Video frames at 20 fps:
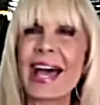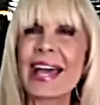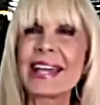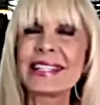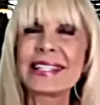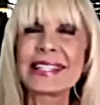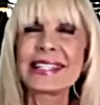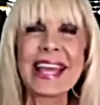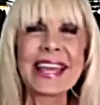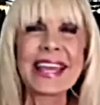I
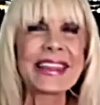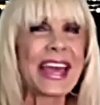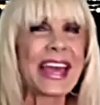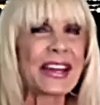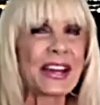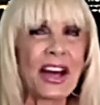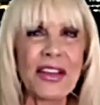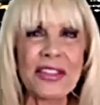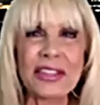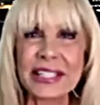say that
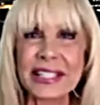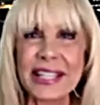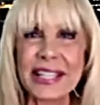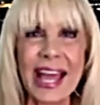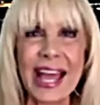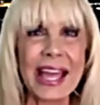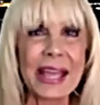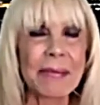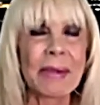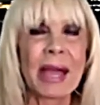all the
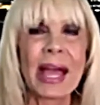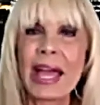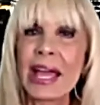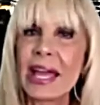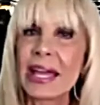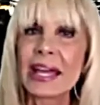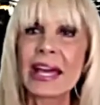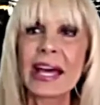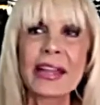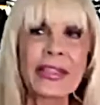time.
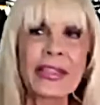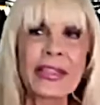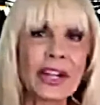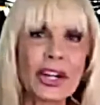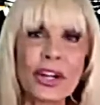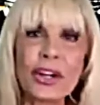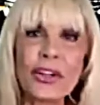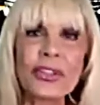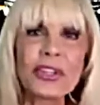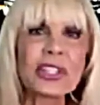The
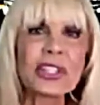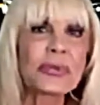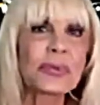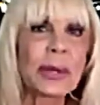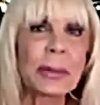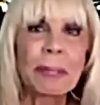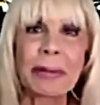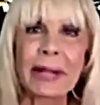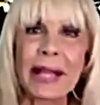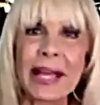earth is
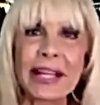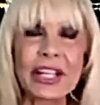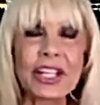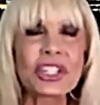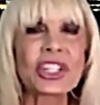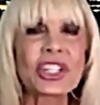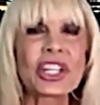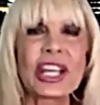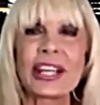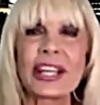
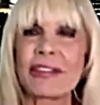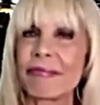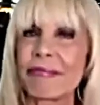replenishing.